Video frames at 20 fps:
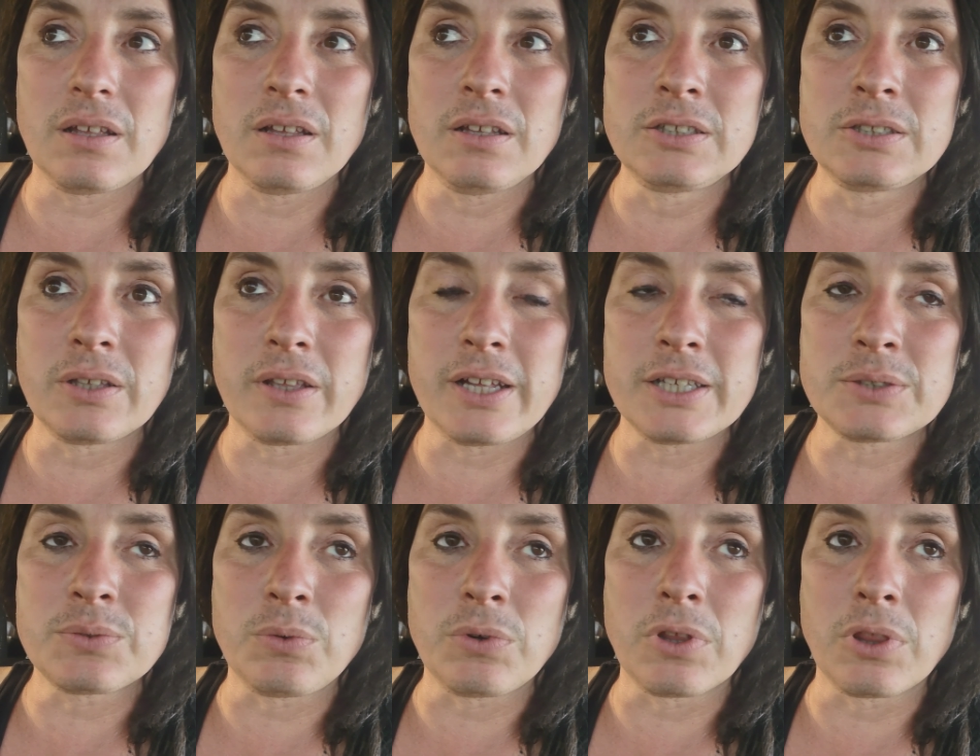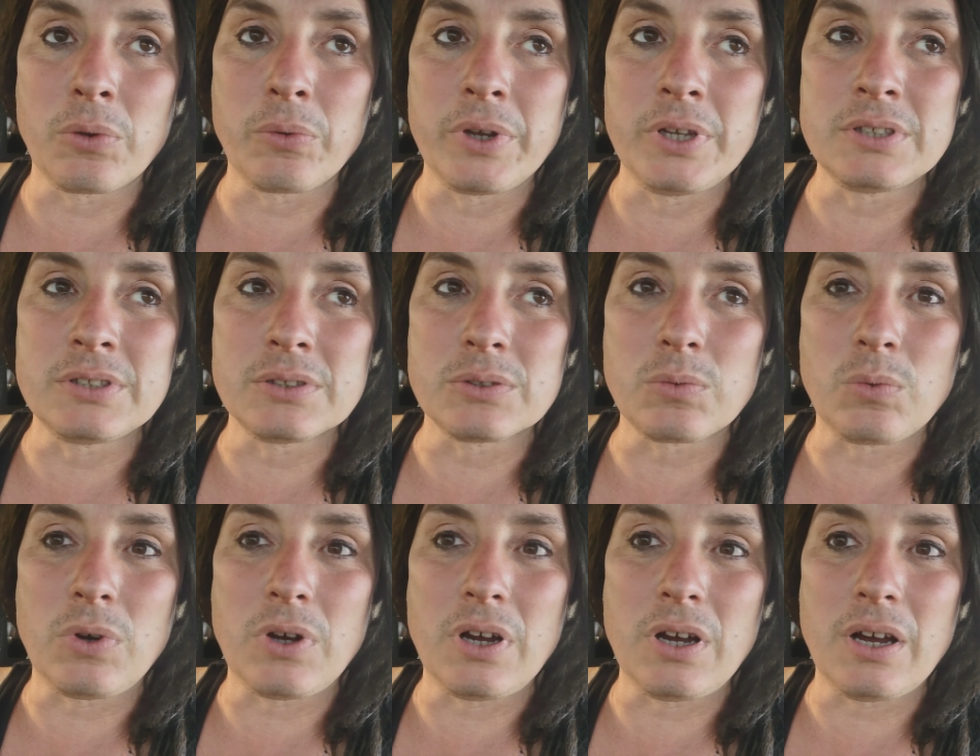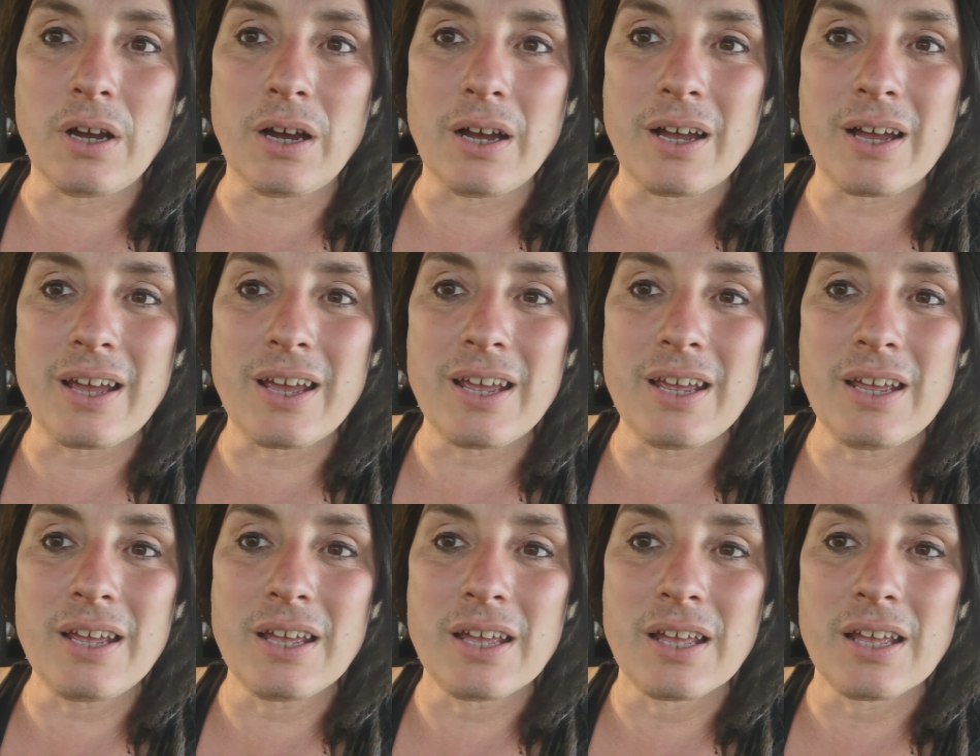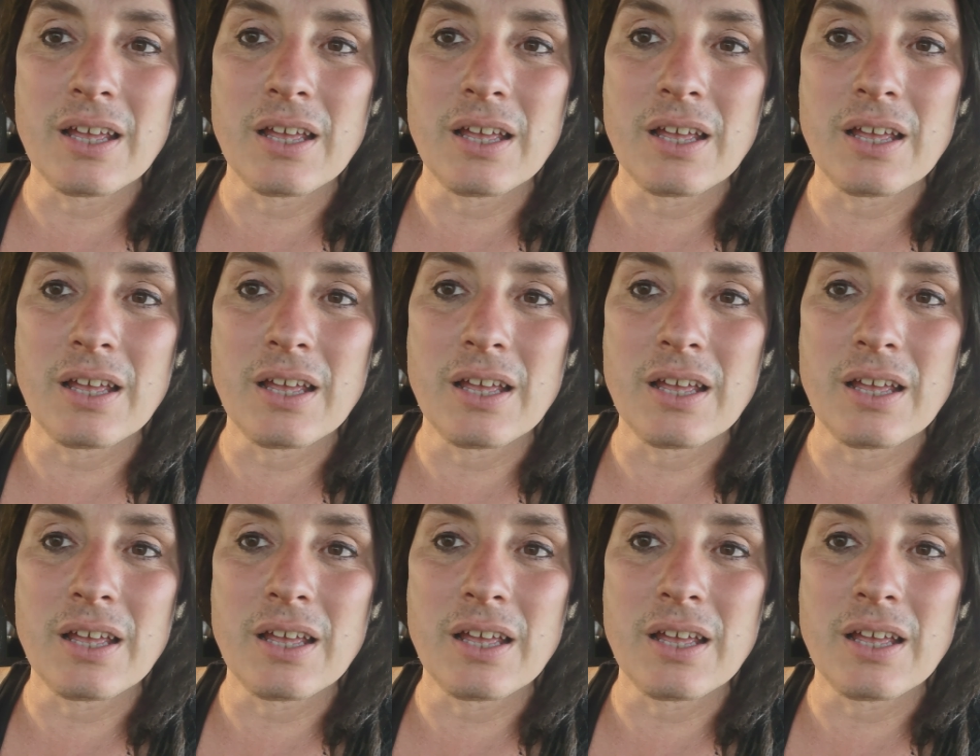And so that's one of the reasons why